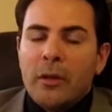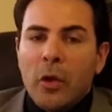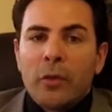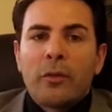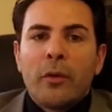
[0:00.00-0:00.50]
they
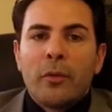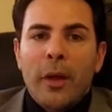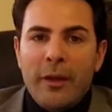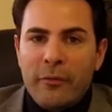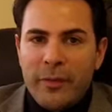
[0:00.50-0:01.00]
also
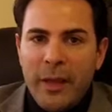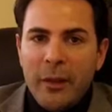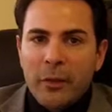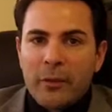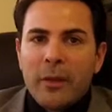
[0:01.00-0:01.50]
have
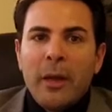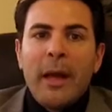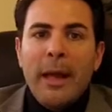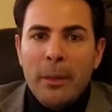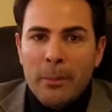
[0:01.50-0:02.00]
sellers
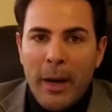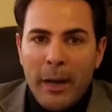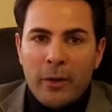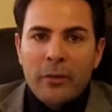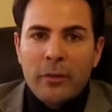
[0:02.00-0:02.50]
and
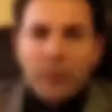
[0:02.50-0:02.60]
buyers.